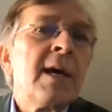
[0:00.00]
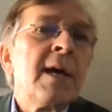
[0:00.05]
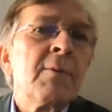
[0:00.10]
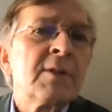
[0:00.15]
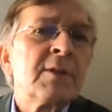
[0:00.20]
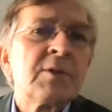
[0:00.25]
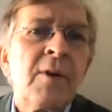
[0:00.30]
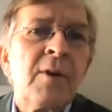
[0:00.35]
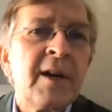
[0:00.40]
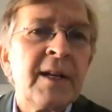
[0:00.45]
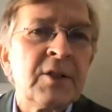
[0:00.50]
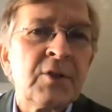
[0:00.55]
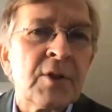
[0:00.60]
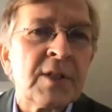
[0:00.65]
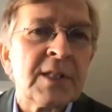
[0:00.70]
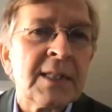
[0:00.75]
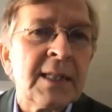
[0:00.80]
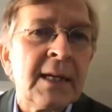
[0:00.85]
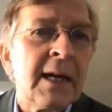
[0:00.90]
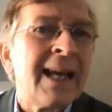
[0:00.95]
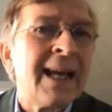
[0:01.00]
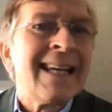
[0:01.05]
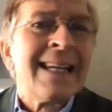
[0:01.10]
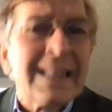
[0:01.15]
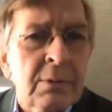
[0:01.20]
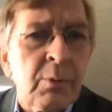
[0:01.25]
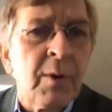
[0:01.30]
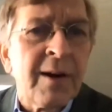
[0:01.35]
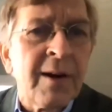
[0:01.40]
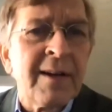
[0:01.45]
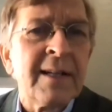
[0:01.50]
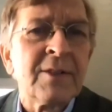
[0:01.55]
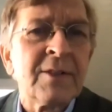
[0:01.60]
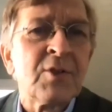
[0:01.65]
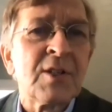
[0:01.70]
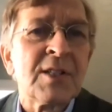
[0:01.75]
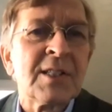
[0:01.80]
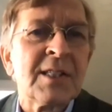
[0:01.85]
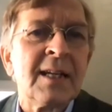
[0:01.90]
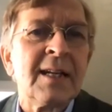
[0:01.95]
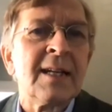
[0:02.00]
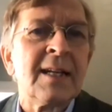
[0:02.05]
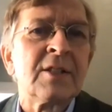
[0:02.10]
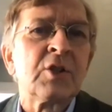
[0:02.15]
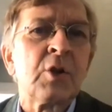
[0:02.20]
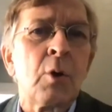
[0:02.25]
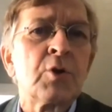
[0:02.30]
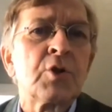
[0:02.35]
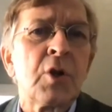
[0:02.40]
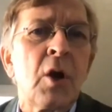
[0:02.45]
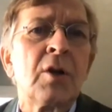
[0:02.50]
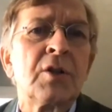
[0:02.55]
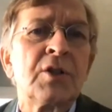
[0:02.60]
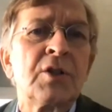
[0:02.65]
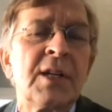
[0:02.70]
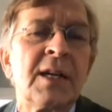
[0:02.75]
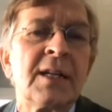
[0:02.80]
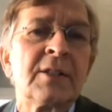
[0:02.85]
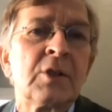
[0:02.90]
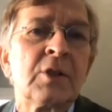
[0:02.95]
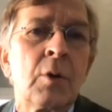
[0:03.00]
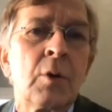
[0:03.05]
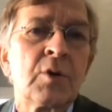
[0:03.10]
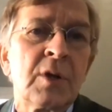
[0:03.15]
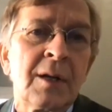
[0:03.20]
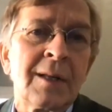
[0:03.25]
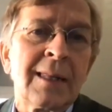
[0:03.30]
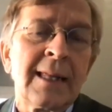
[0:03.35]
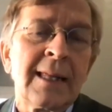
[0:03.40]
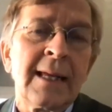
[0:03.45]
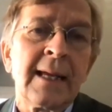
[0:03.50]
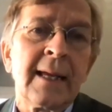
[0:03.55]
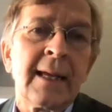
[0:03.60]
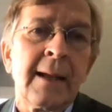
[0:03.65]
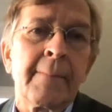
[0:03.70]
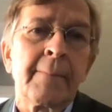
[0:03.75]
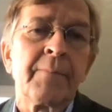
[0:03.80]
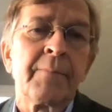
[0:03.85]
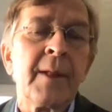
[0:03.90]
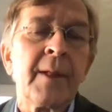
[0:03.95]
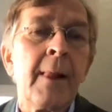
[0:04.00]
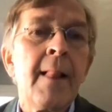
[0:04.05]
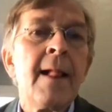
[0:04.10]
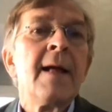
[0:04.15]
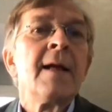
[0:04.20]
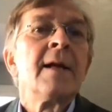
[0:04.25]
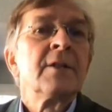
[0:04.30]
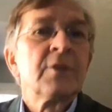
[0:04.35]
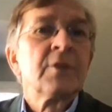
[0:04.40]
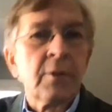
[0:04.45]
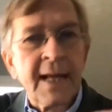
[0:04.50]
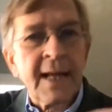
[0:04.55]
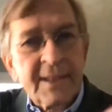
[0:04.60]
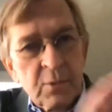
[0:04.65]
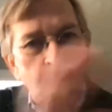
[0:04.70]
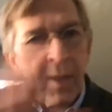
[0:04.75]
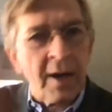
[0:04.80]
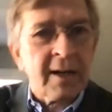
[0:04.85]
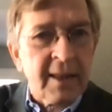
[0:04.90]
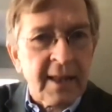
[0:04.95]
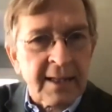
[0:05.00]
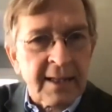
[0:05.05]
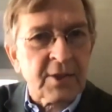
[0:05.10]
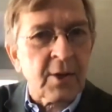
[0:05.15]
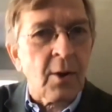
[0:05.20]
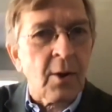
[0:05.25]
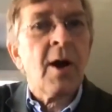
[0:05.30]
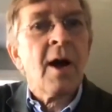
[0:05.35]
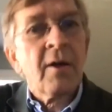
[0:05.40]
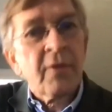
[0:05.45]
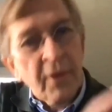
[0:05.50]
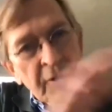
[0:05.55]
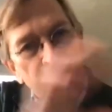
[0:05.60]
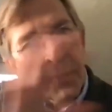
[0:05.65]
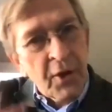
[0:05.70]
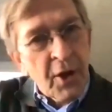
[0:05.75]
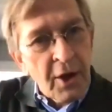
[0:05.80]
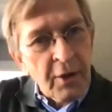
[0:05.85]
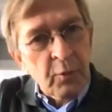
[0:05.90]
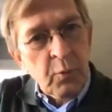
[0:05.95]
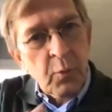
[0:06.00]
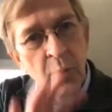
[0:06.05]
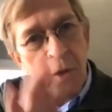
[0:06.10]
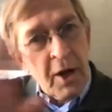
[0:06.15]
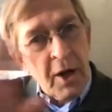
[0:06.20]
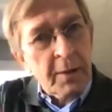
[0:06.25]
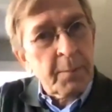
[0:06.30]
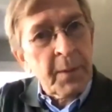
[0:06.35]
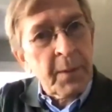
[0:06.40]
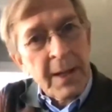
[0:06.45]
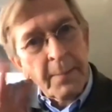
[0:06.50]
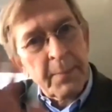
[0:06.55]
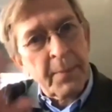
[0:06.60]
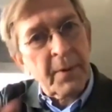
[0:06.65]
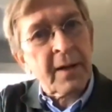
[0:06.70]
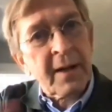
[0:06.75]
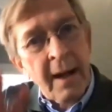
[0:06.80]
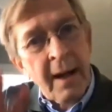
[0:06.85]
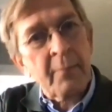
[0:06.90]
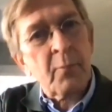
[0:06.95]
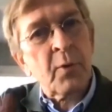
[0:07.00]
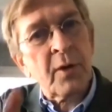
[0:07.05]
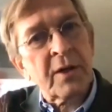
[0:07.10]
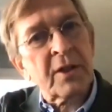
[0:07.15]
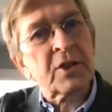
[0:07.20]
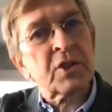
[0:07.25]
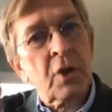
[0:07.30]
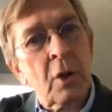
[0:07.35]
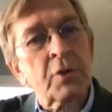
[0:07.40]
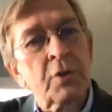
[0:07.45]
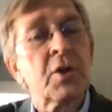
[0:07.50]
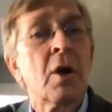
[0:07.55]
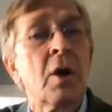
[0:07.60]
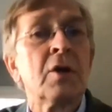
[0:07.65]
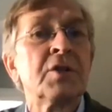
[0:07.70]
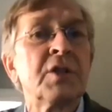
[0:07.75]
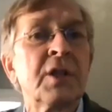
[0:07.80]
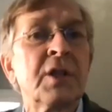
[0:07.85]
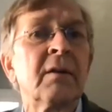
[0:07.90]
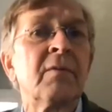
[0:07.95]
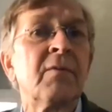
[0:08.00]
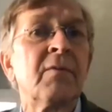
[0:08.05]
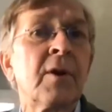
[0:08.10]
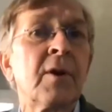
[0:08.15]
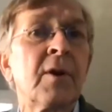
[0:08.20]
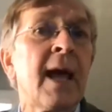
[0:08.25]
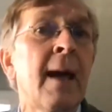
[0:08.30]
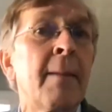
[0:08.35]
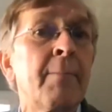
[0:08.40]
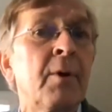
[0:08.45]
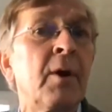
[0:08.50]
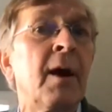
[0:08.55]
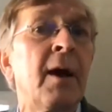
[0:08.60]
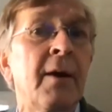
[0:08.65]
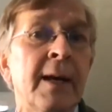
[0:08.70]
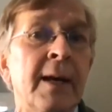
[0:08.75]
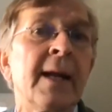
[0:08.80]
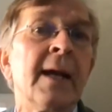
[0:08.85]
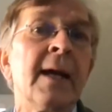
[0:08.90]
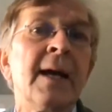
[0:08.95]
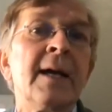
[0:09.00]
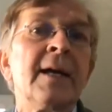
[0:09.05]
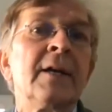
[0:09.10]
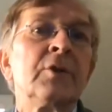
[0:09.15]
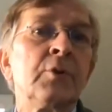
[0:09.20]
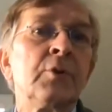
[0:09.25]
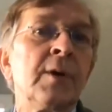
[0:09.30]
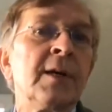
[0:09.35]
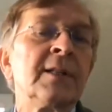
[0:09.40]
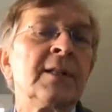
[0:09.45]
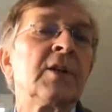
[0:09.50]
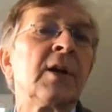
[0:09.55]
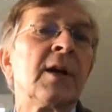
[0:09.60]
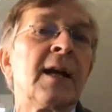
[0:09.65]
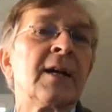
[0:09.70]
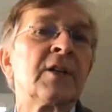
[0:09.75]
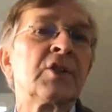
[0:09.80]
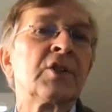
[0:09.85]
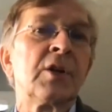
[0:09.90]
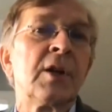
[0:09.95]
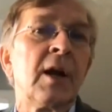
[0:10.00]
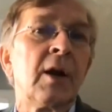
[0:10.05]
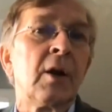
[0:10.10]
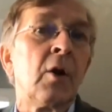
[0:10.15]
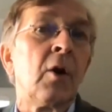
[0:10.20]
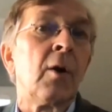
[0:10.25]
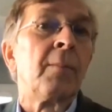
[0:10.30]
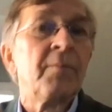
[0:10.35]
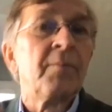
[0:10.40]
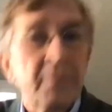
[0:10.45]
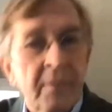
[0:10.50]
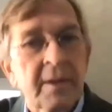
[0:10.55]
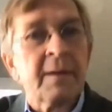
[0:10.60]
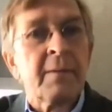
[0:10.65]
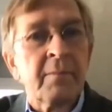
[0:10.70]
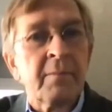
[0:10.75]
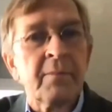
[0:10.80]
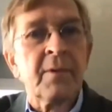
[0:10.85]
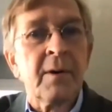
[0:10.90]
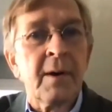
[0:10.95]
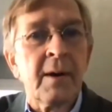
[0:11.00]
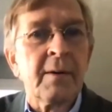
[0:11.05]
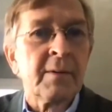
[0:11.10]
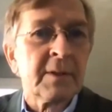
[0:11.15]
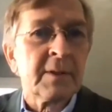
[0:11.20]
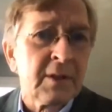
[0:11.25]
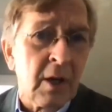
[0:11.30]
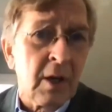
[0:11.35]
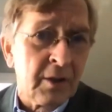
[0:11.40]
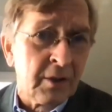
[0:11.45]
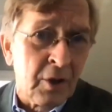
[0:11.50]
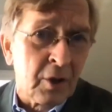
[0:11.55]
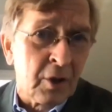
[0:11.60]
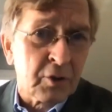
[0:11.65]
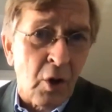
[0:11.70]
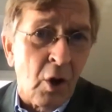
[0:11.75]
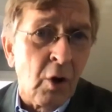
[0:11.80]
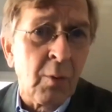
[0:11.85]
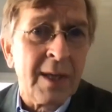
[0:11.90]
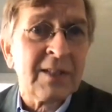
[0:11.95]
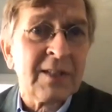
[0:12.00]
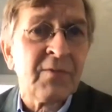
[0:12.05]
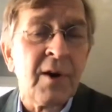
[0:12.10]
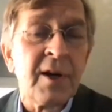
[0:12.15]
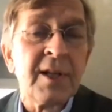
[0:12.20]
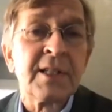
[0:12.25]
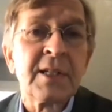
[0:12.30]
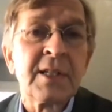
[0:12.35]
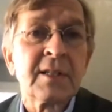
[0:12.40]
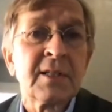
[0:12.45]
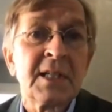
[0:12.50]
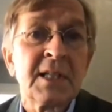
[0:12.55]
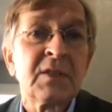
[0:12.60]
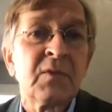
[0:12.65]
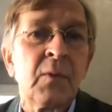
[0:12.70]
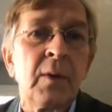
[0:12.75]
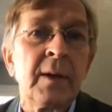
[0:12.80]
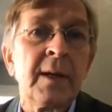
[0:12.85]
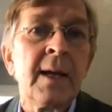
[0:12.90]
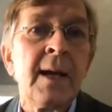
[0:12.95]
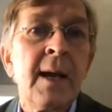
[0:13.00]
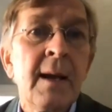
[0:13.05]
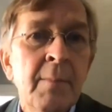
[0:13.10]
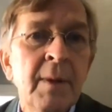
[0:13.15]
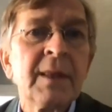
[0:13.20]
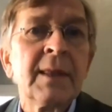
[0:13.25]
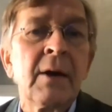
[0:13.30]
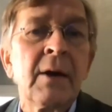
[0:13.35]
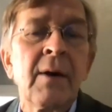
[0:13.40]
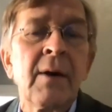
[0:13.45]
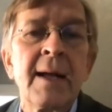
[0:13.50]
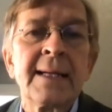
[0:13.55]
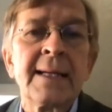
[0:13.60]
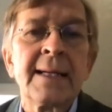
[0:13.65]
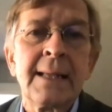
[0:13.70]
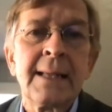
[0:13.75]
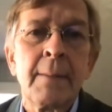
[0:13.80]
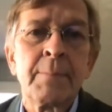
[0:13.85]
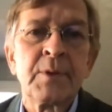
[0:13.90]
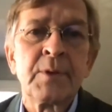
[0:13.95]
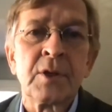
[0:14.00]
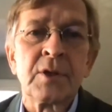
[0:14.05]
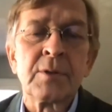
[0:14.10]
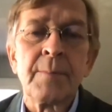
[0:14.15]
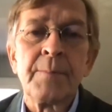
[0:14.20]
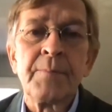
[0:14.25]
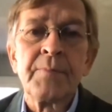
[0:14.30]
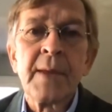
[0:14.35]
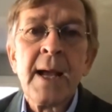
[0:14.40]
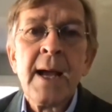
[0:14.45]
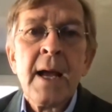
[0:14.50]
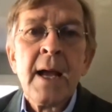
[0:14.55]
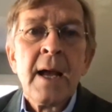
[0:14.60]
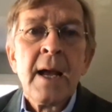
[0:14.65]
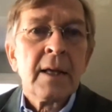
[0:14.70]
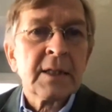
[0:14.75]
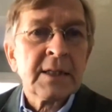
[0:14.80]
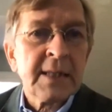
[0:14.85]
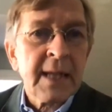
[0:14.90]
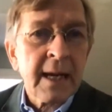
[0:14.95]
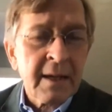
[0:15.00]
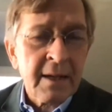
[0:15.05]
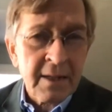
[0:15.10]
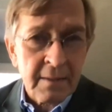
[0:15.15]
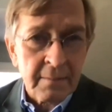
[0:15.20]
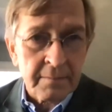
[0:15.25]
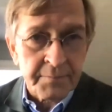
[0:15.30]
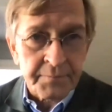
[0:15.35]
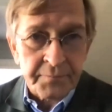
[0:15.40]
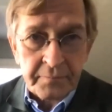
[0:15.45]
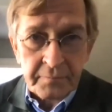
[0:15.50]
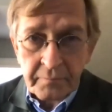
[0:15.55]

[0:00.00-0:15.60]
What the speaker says: he was very interested, is very interested in sociology and social thinking. So that's one thing. So the third world people come with a sociological vocabulary to international law. Not always very successfully, but there are exceptions. A second